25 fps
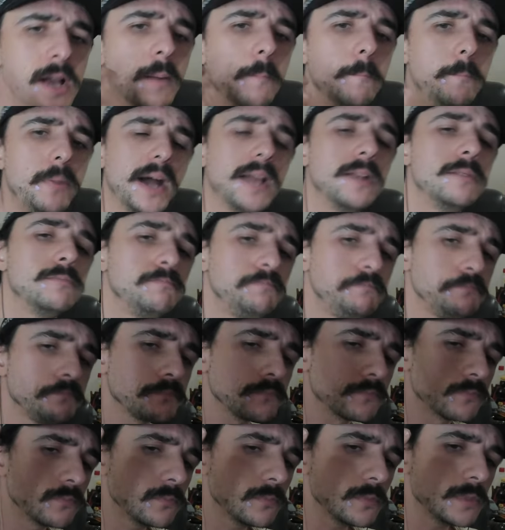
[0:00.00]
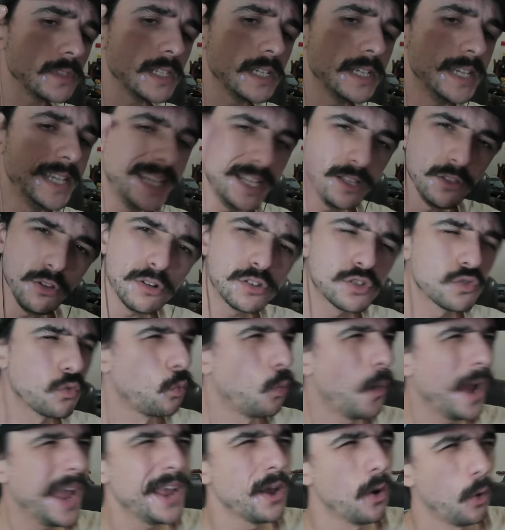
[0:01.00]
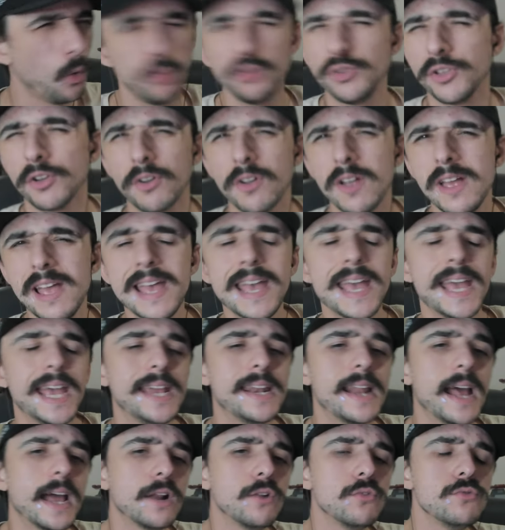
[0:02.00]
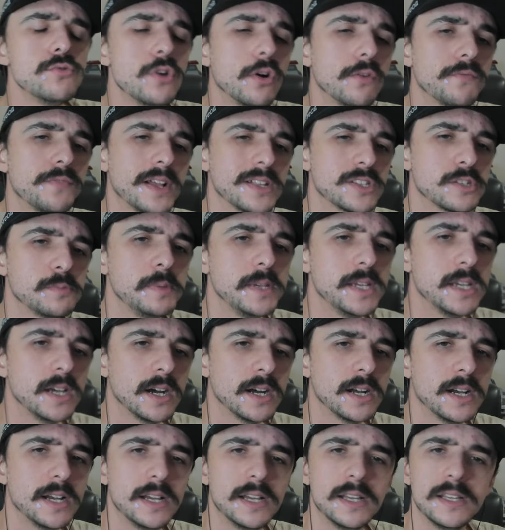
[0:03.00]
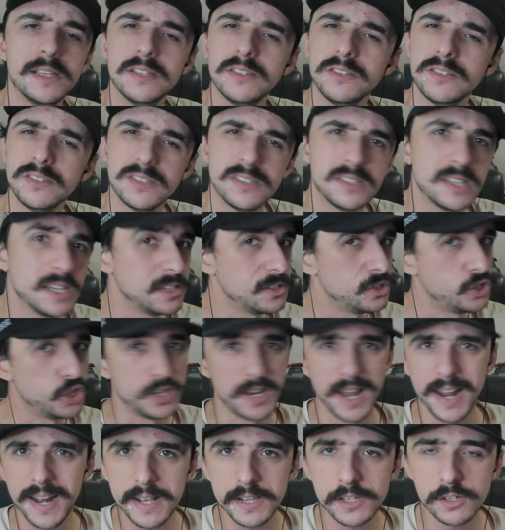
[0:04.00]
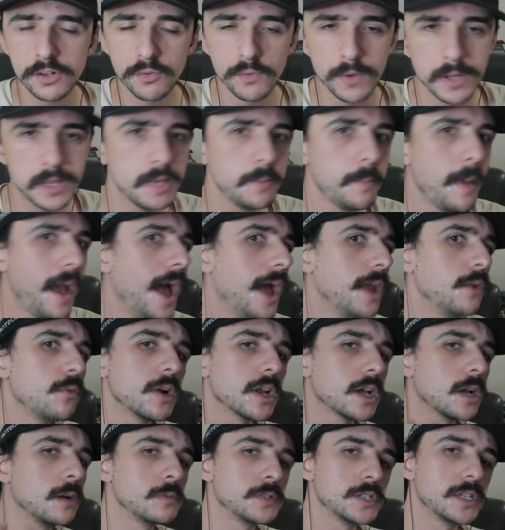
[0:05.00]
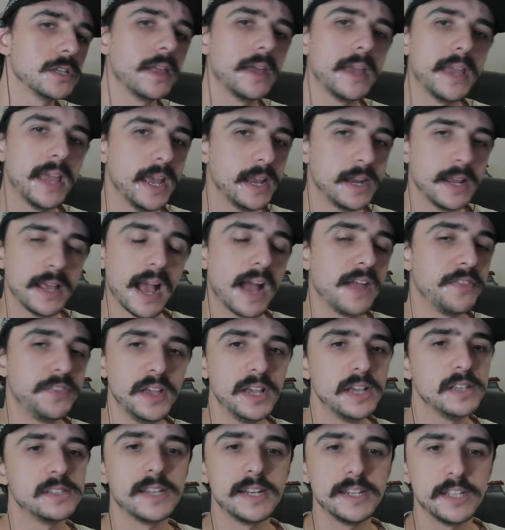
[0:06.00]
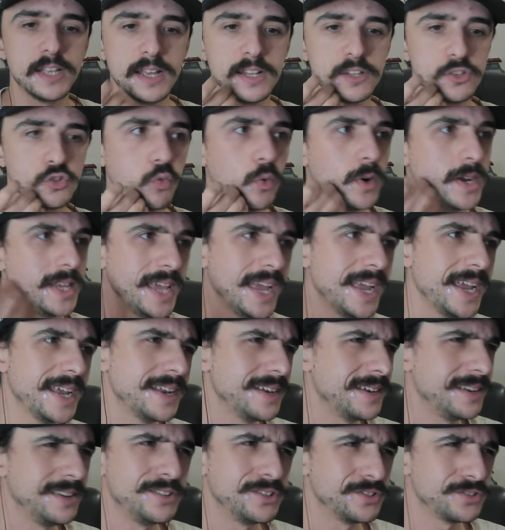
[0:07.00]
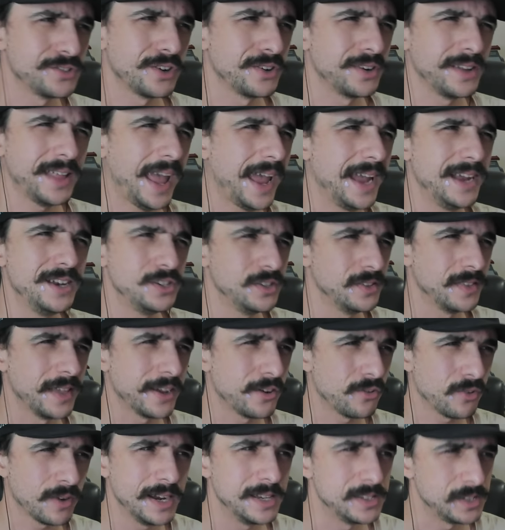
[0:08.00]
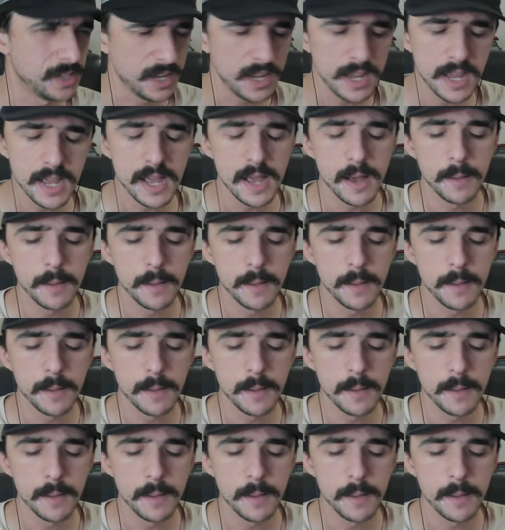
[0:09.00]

But he looks way older. And I don't know if that's because his genetics are really bad when it comes to like hitting. I think he said he hit 28 and he just started aging like crazy.